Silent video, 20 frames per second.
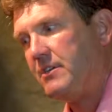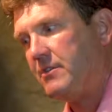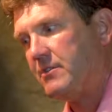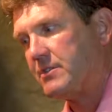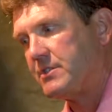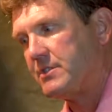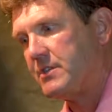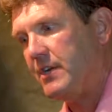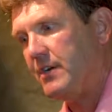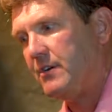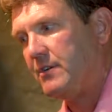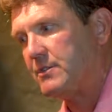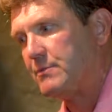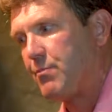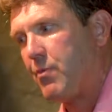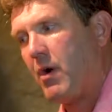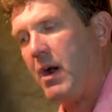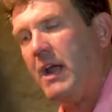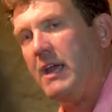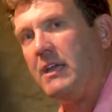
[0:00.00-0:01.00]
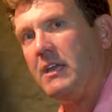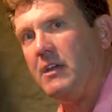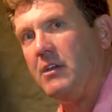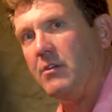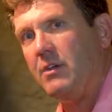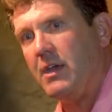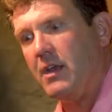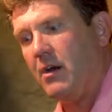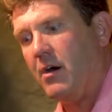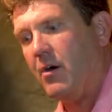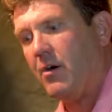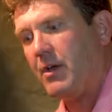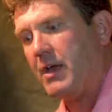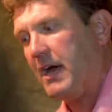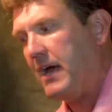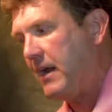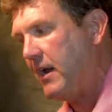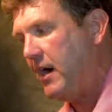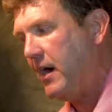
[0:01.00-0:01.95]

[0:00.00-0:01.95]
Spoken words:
Your seals break and you get all kind